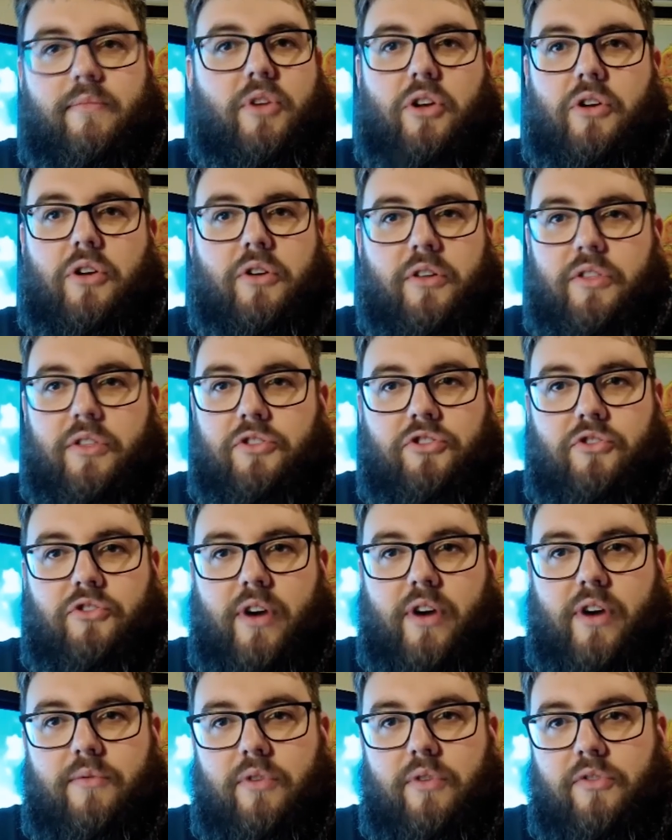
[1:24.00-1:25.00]
not look at the
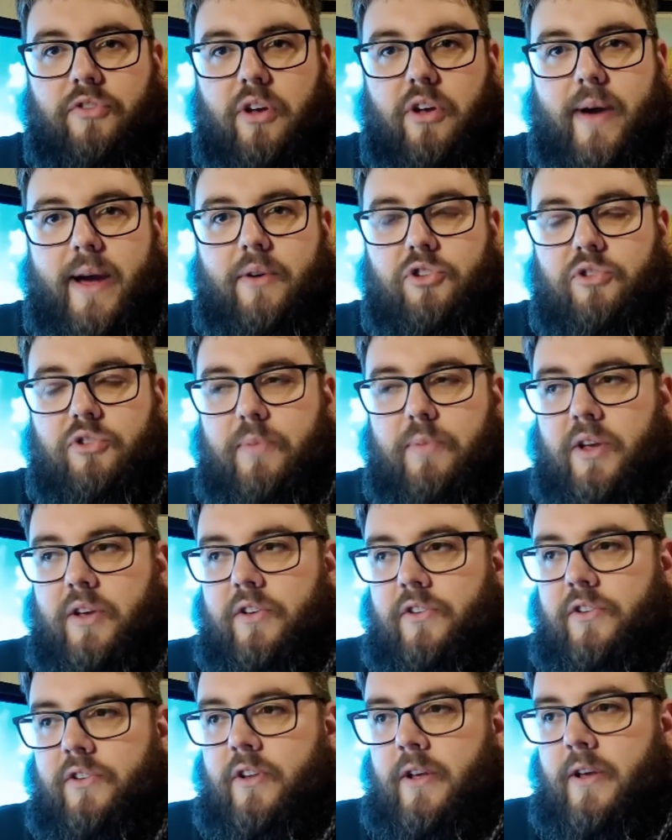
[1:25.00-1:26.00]
screen for a few hours
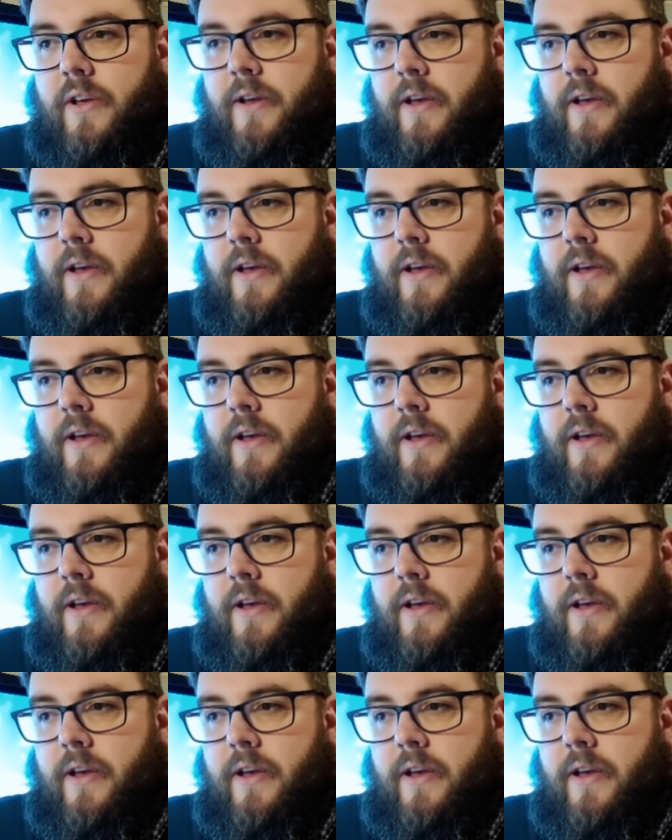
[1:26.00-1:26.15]
because